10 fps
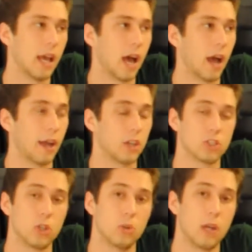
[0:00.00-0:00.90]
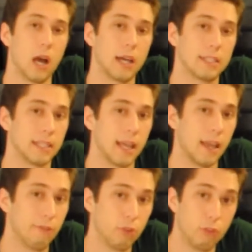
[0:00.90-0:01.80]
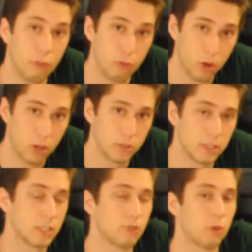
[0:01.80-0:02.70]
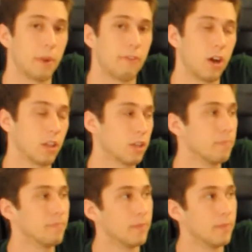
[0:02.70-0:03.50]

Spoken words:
I also got a Fluval 406 for my father.